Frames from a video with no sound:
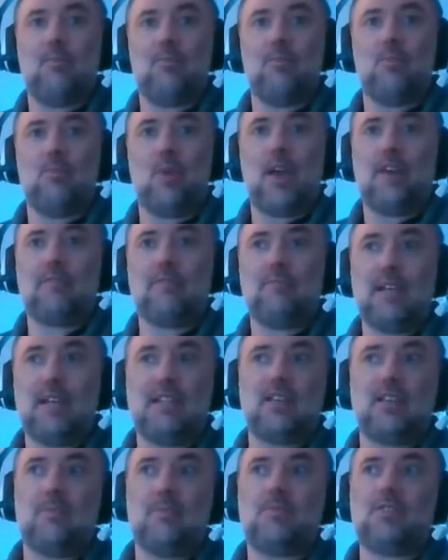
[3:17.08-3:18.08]
We have
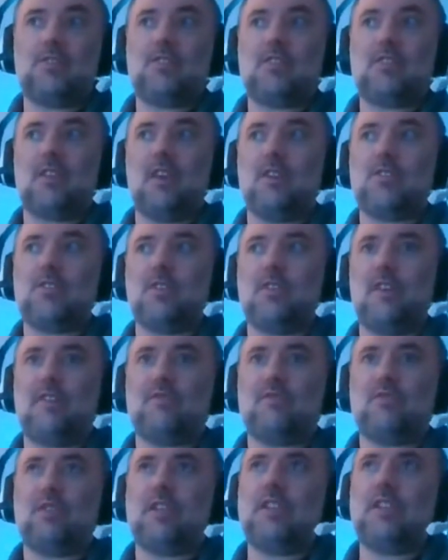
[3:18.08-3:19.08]
meetups sort of
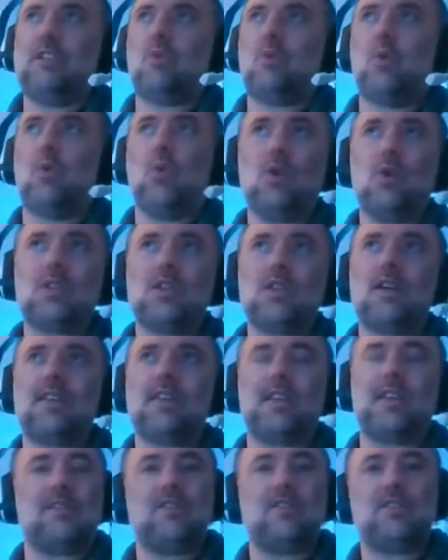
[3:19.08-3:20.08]
every quarter, I
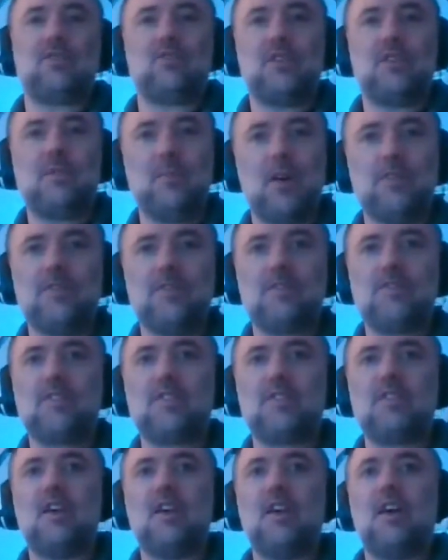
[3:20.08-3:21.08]
think every 3
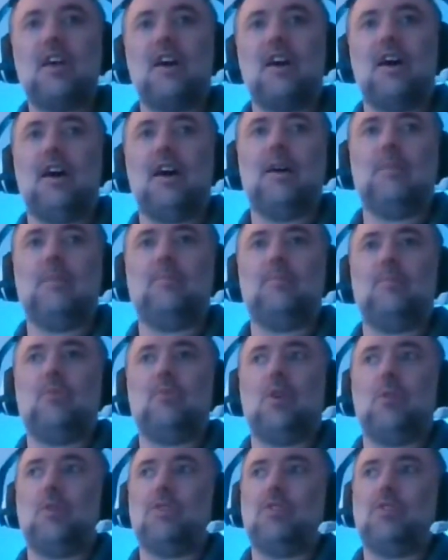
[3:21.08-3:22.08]
months,
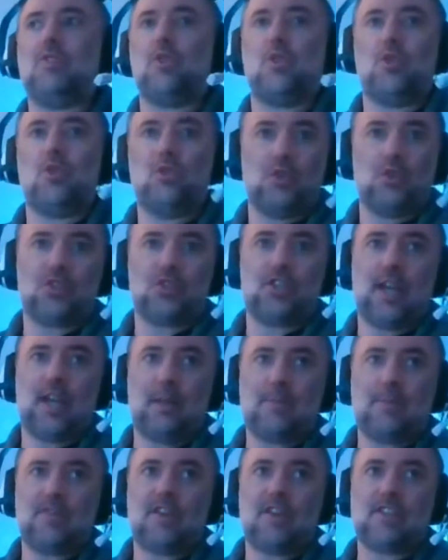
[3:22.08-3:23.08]
with Yorkshire
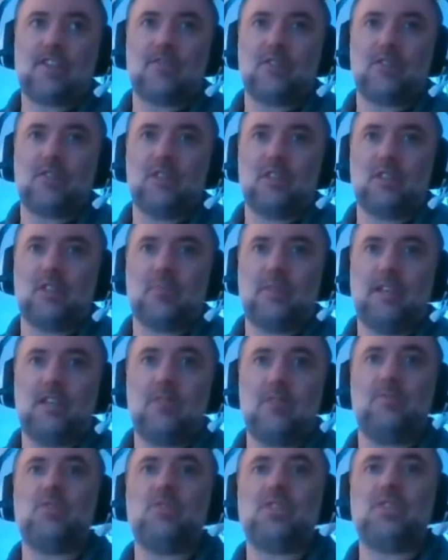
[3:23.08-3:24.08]
Games Festival at the
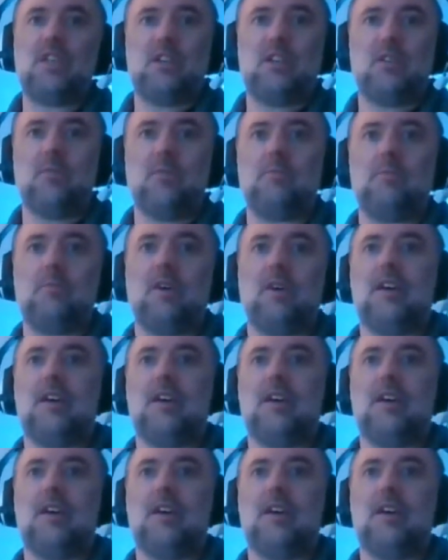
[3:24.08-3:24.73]
Media Museum.